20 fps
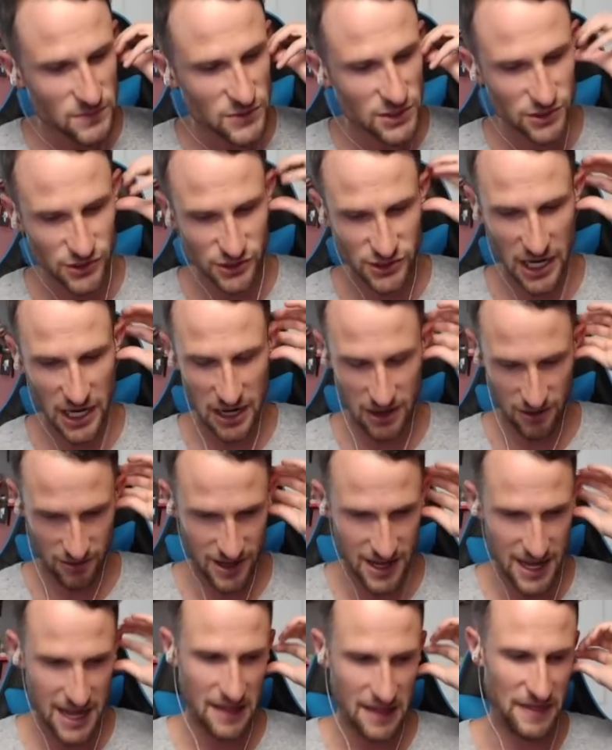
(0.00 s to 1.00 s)
So
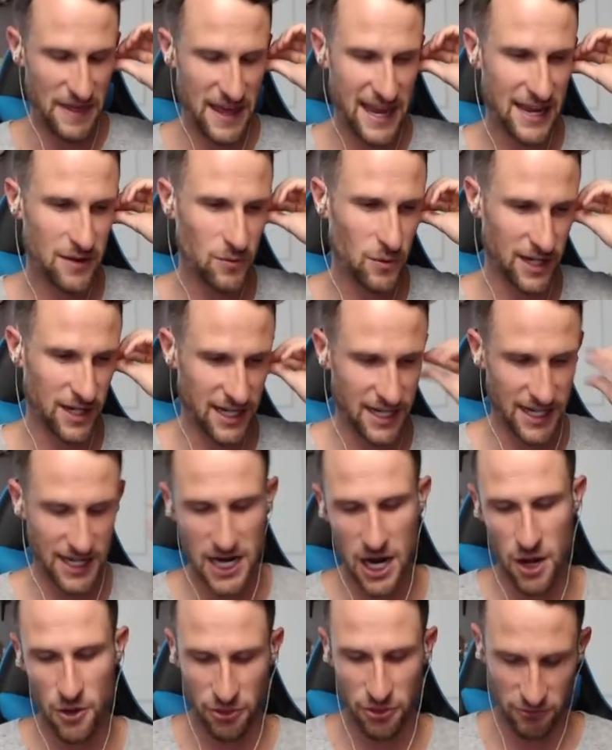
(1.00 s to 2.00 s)
then we're gonna
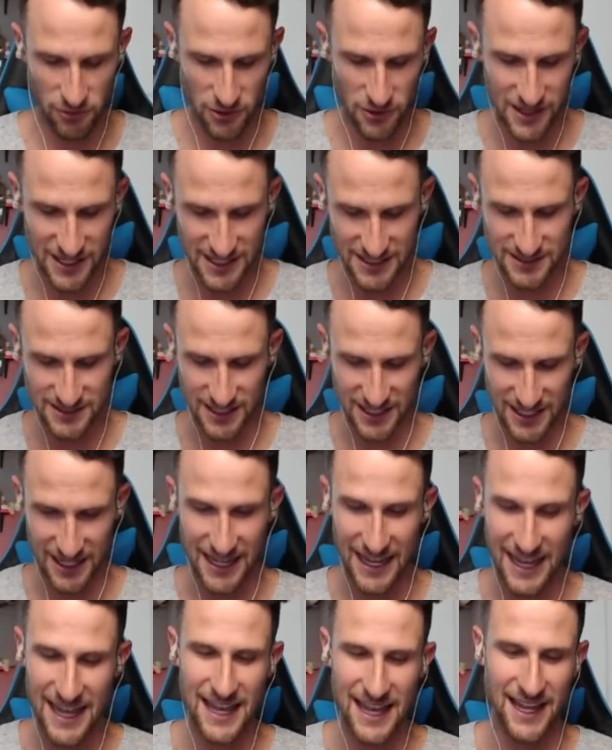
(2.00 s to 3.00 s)
go through these
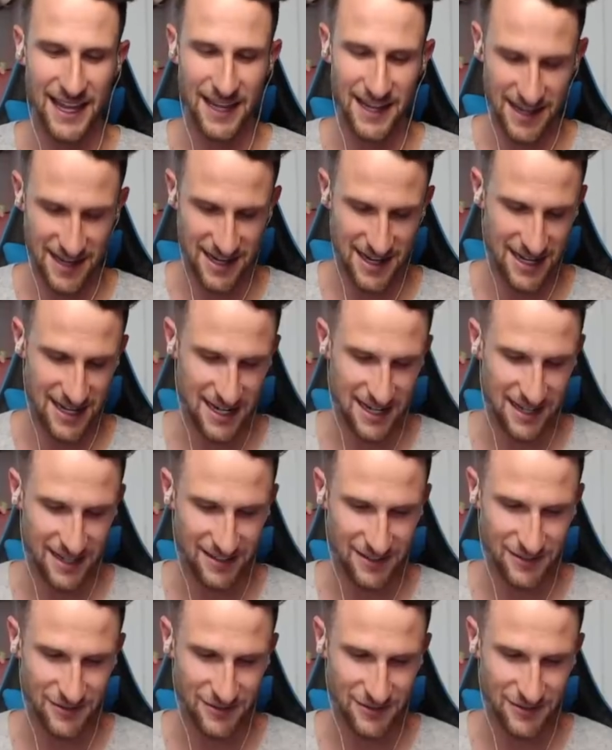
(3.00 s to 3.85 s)
again uh,